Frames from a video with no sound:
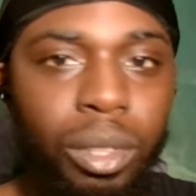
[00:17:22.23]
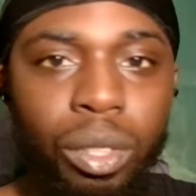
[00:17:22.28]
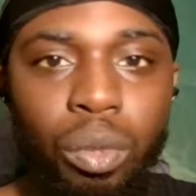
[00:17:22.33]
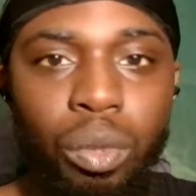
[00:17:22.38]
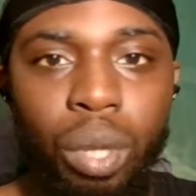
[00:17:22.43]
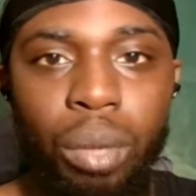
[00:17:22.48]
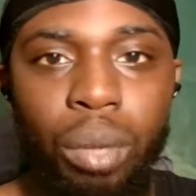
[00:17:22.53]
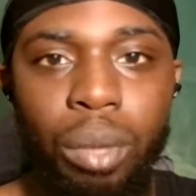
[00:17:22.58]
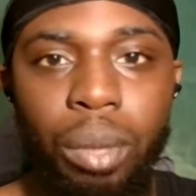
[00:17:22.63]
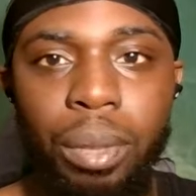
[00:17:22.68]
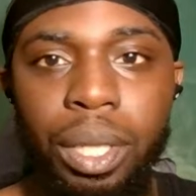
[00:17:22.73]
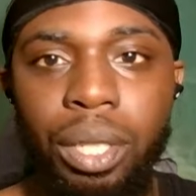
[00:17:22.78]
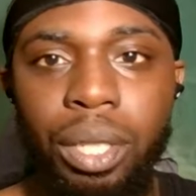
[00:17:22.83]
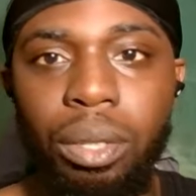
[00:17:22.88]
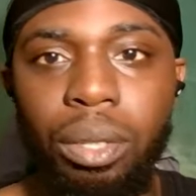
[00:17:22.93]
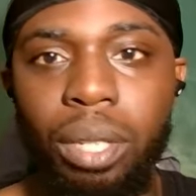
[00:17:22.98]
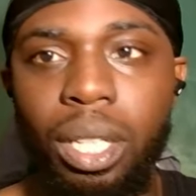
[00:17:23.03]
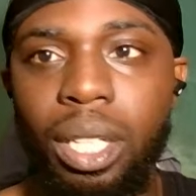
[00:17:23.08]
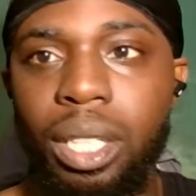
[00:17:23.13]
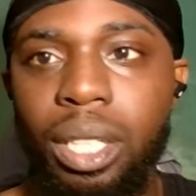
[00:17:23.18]
what we would
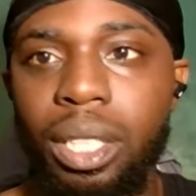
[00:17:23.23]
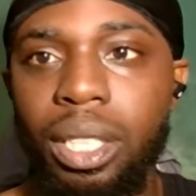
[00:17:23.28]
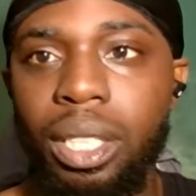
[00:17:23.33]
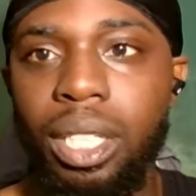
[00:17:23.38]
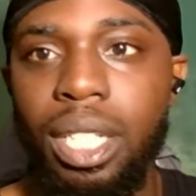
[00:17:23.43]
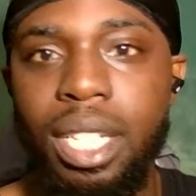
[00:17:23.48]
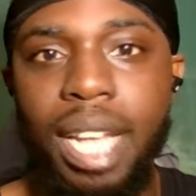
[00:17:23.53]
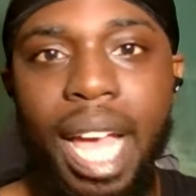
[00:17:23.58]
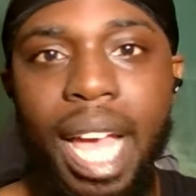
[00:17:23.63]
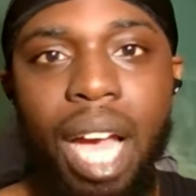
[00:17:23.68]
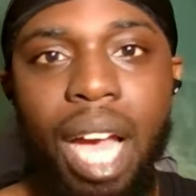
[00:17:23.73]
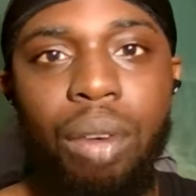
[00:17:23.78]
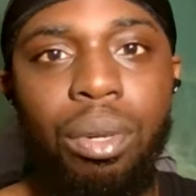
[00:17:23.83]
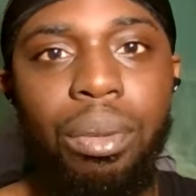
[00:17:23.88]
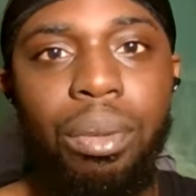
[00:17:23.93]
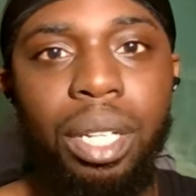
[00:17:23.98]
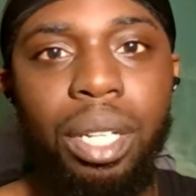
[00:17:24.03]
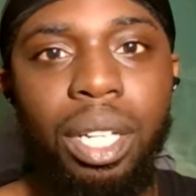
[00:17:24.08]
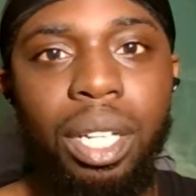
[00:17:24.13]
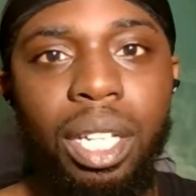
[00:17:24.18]
do here is now we
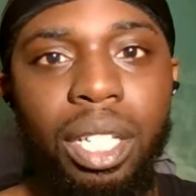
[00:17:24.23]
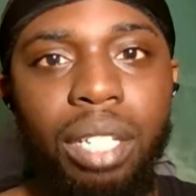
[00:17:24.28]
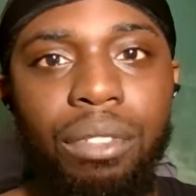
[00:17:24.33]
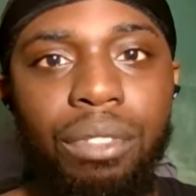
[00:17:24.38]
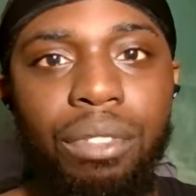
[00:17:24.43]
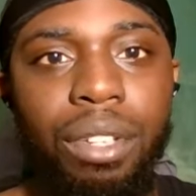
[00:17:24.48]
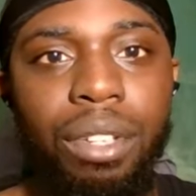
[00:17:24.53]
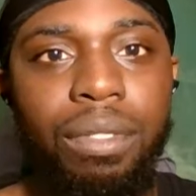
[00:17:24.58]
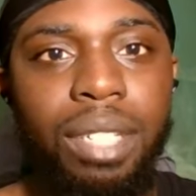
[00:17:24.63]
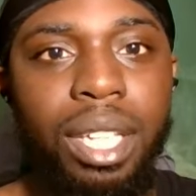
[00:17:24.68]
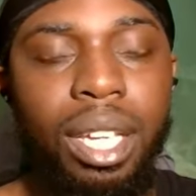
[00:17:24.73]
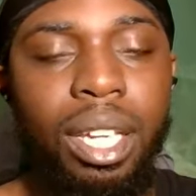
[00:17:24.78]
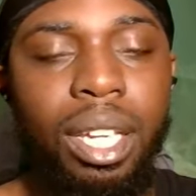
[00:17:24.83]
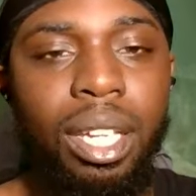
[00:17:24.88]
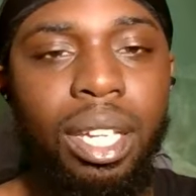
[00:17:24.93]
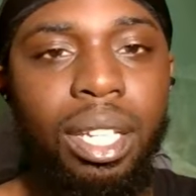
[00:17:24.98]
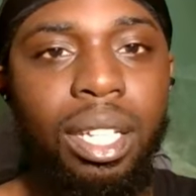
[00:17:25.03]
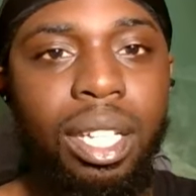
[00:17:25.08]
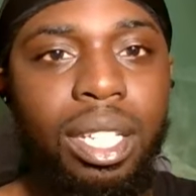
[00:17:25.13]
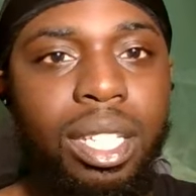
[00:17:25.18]
would look at the
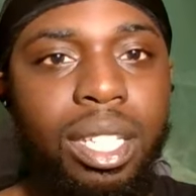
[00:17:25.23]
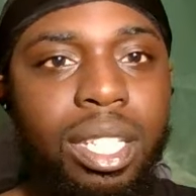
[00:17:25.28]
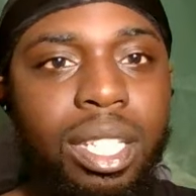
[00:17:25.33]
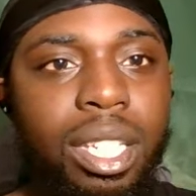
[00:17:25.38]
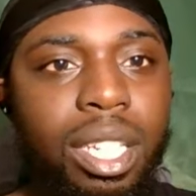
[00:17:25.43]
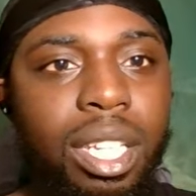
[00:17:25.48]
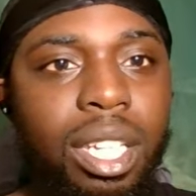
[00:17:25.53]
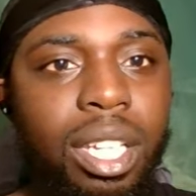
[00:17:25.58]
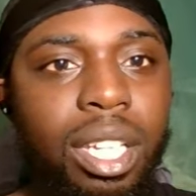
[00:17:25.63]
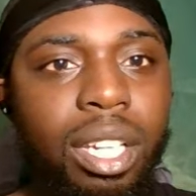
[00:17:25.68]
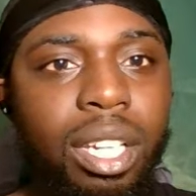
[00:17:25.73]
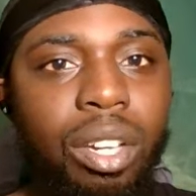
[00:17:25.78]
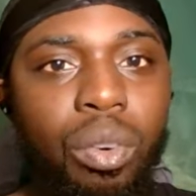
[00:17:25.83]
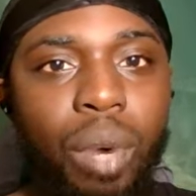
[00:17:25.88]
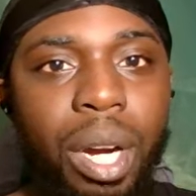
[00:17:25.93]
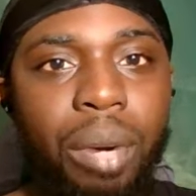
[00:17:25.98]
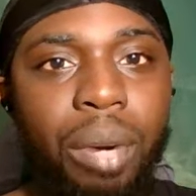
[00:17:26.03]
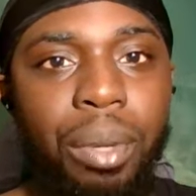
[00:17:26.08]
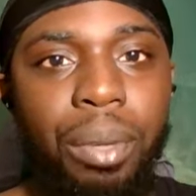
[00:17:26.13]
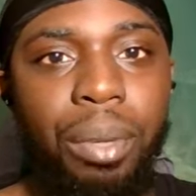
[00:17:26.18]
15 and see
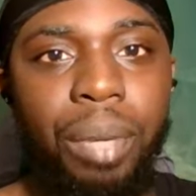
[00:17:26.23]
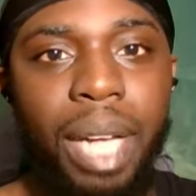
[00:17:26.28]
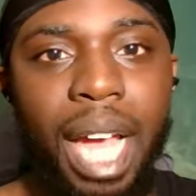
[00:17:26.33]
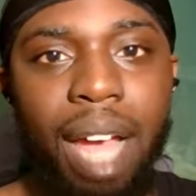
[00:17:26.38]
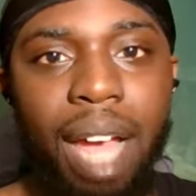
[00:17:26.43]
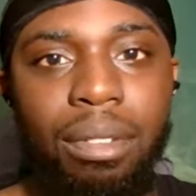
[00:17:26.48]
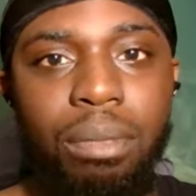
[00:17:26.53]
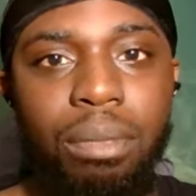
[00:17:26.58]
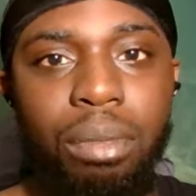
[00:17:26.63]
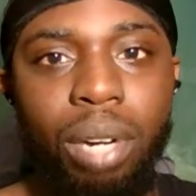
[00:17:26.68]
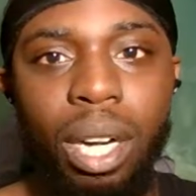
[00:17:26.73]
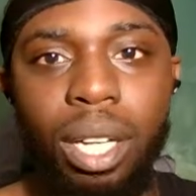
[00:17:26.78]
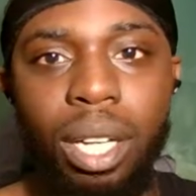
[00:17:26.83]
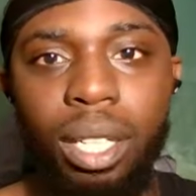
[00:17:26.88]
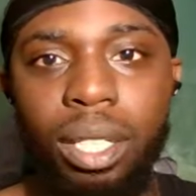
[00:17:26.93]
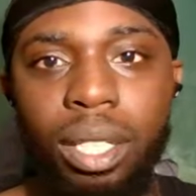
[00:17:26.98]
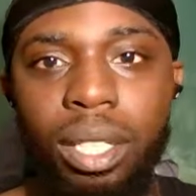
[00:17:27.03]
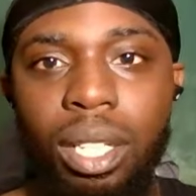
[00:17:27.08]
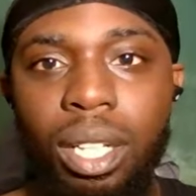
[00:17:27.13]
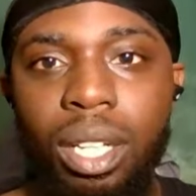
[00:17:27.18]
where we would have a break.